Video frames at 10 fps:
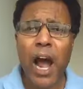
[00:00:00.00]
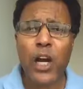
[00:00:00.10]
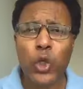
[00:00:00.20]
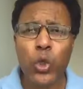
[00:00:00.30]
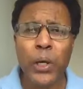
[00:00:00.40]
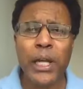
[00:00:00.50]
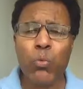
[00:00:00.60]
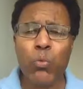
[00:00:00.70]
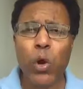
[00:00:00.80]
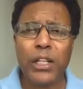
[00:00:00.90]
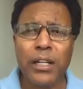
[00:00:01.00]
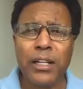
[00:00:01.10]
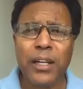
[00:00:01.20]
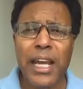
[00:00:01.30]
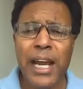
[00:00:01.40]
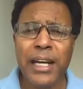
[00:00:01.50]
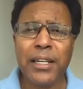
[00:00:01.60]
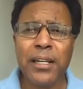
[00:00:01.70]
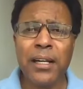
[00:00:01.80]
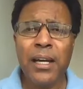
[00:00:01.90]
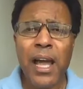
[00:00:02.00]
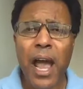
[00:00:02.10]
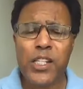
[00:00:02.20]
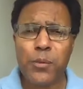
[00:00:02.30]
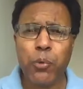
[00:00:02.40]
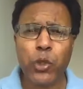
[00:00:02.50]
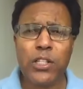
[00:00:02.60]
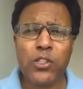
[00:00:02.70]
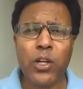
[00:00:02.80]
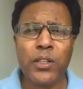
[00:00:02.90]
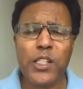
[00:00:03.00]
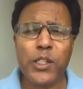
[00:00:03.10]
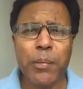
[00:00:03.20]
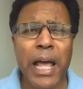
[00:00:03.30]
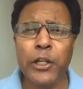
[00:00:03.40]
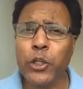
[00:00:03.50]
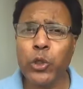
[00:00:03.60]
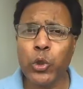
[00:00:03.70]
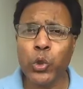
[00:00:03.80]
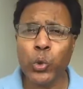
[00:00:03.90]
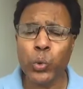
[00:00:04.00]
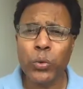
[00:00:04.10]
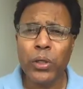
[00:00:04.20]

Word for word: are doing what the Creator has put us on this planet to do.